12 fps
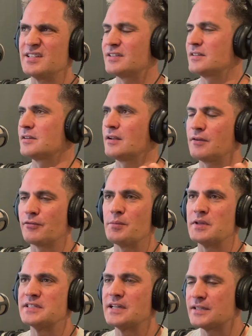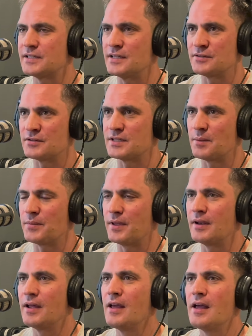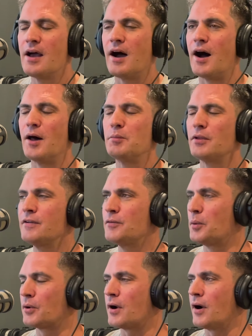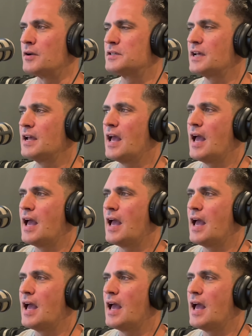These things are like from the 60s or something. Unbelievable cars.